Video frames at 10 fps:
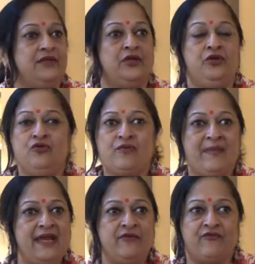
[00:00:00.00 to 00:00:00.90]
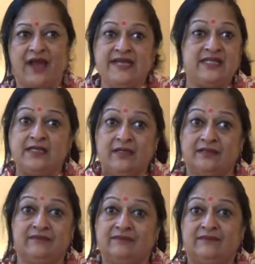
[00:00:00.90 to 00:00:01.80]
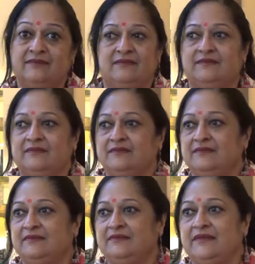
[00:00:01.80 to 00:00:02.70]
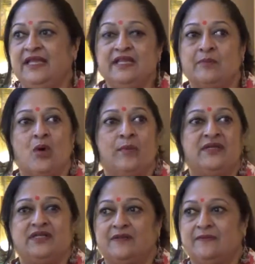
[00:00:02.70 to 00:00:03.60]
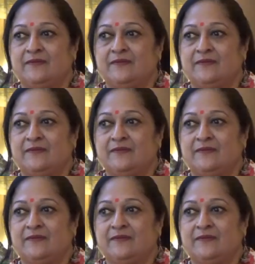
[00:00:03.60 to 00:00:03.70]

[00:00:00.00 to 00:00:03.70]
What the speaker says: You remain right here in the moment.